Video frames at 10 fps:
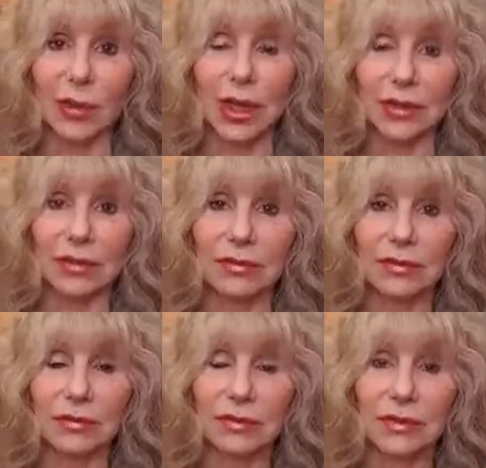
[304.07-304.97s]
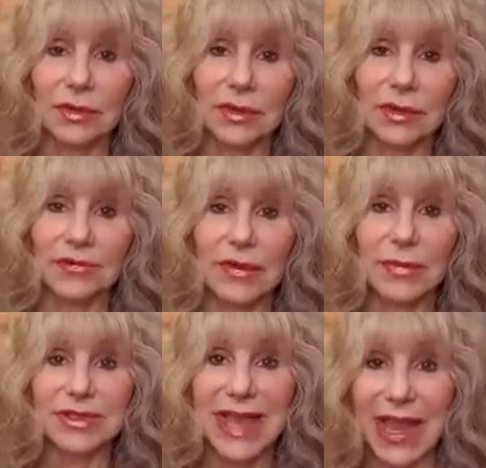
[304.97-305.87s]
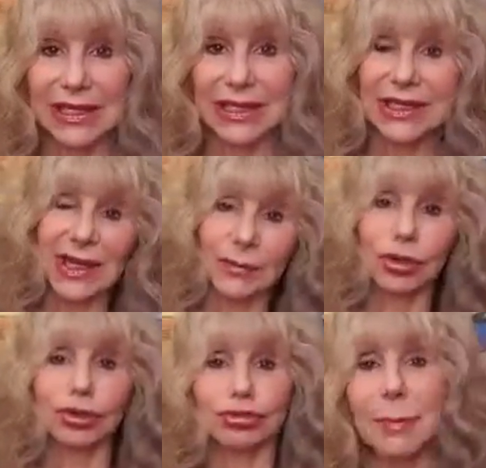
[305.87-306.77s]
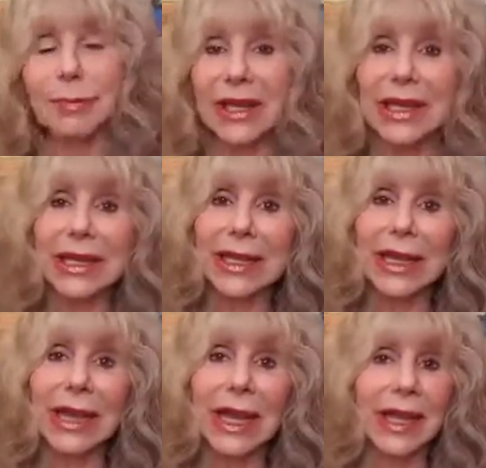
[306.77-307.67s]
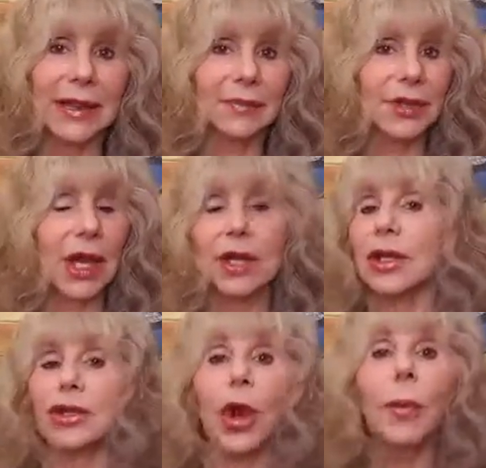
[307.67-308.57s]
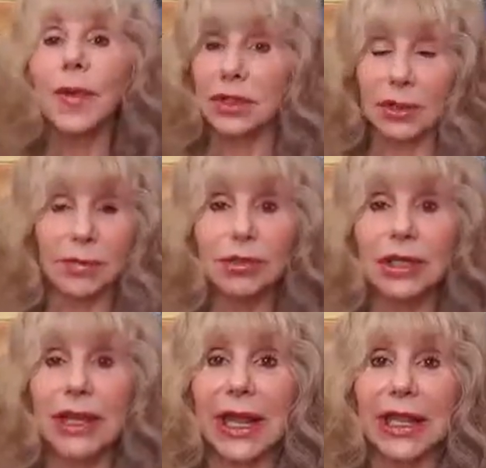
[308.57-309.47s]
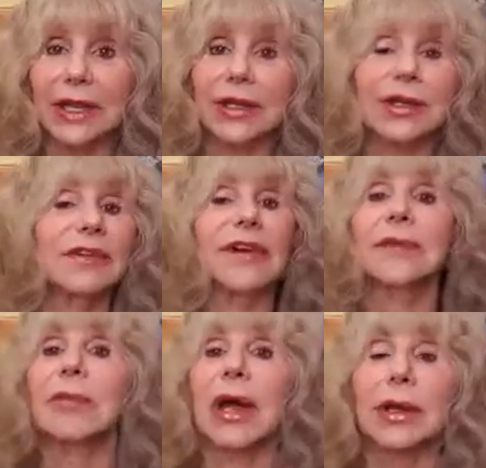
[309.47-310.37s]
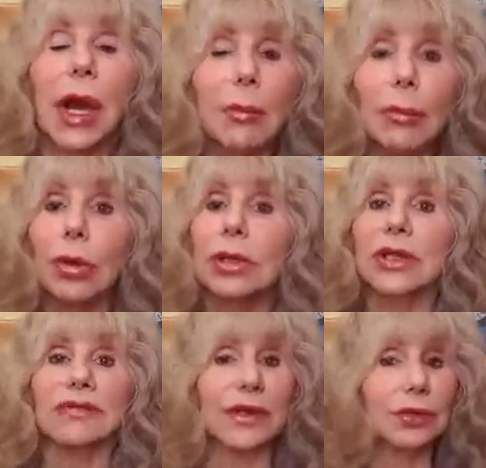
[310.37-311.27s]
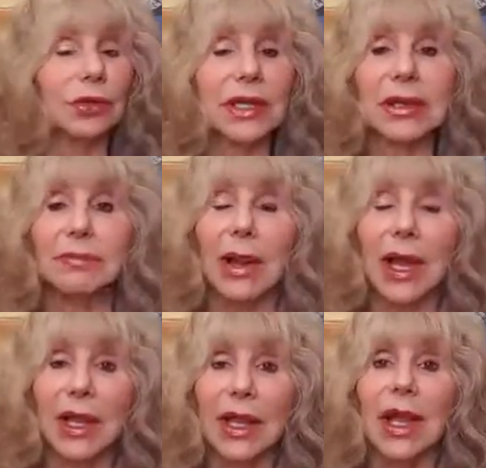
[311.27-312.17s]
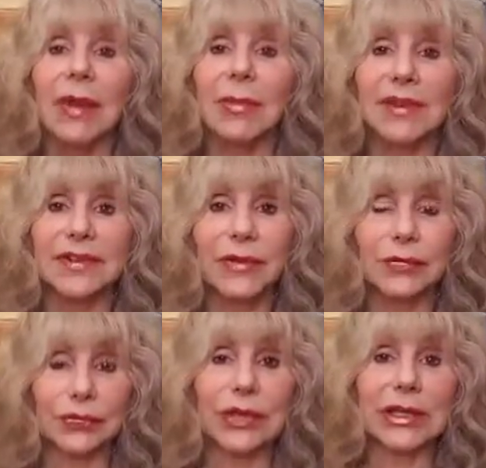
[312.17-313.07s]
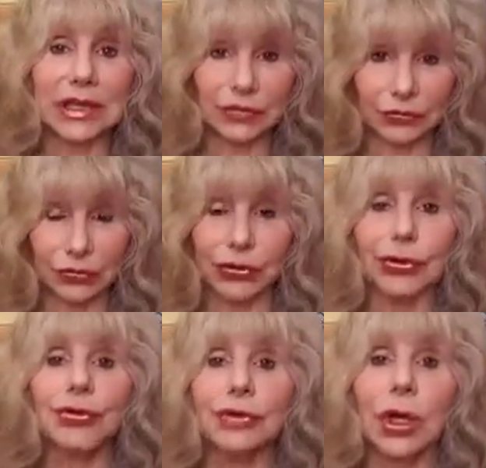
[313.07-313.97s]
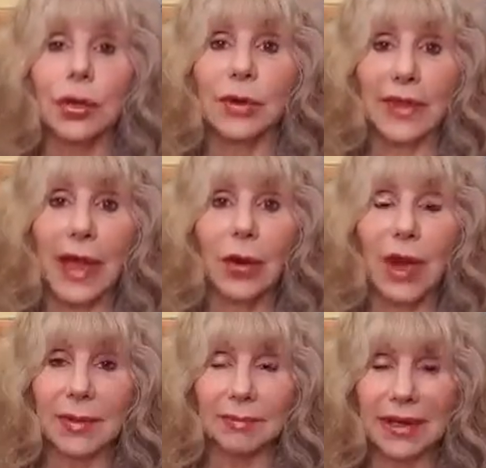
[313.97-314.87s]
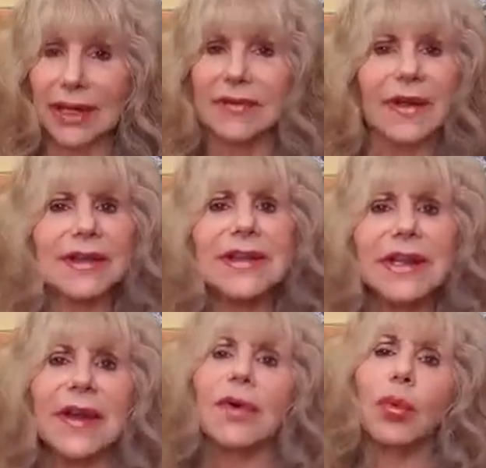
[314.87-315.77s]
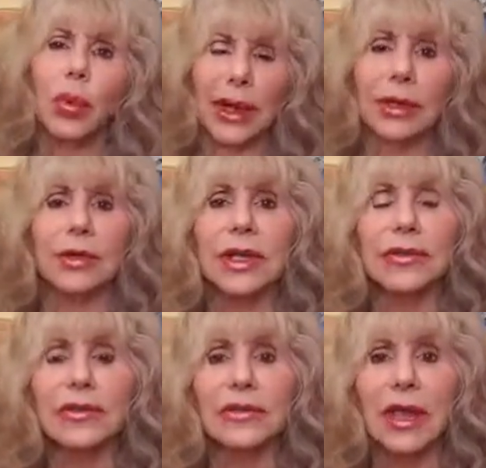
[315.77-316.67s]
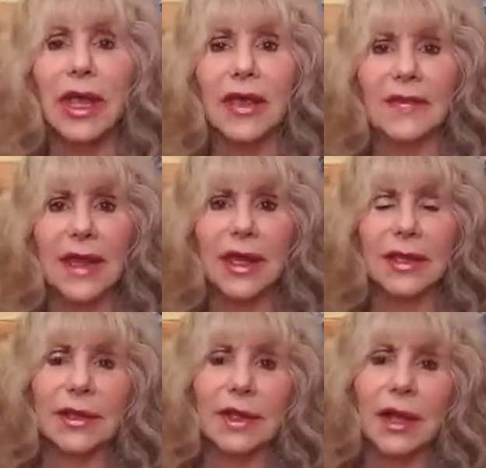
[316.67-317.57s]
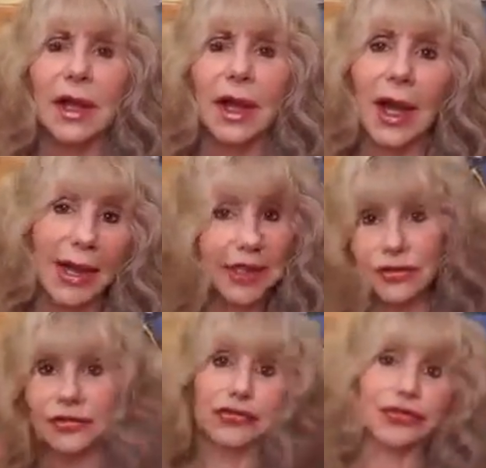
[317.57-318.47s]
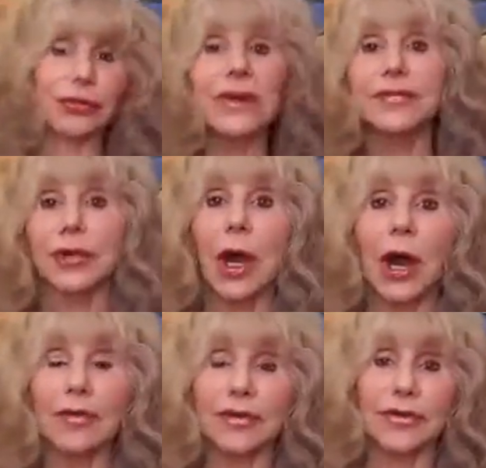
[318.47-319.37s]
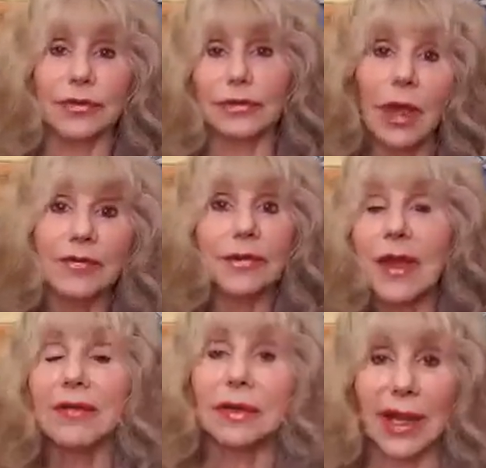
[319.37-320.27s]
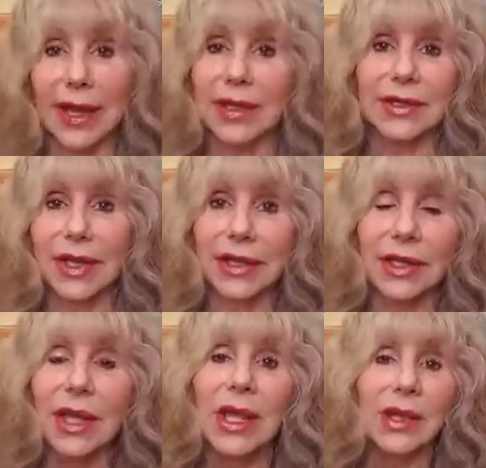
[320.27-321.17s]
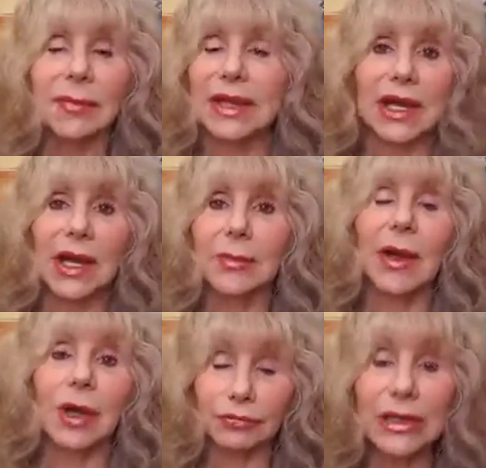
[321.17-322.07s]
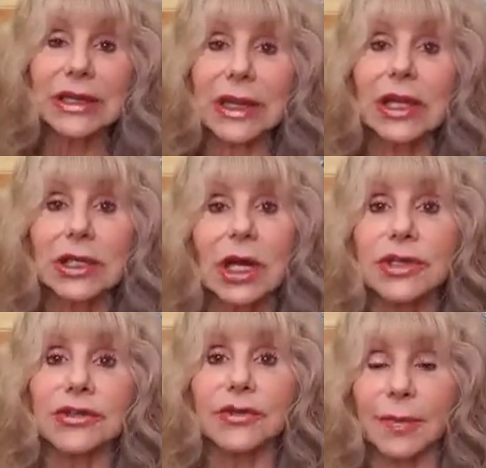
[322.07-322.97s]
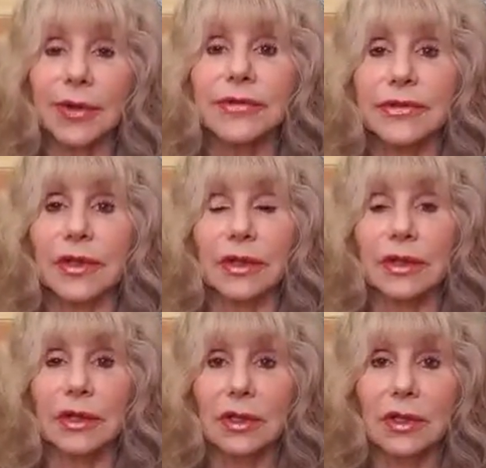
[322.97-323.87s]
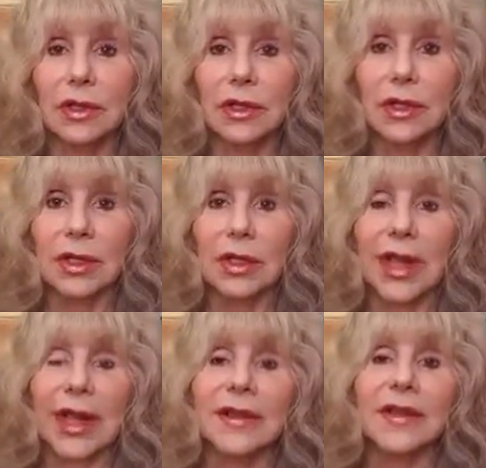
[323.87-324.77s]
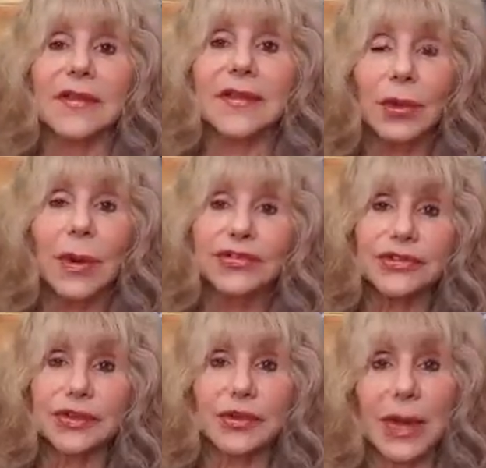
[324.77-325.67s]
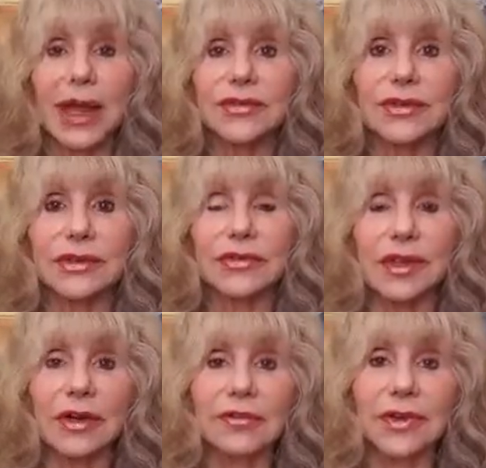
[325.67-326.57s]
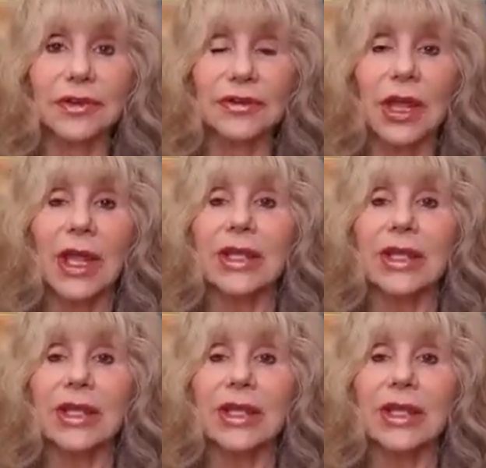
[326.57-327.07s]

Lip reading: I want. If I'm attacking, I'm grumpy, I am not an open communicator, if I'm not humble, if I don't keep myself really astute with how I'm being, if I didn't have awareness, then I could just drift off into Never Never Land and become a really unconscious person. And the question to ask yourself is,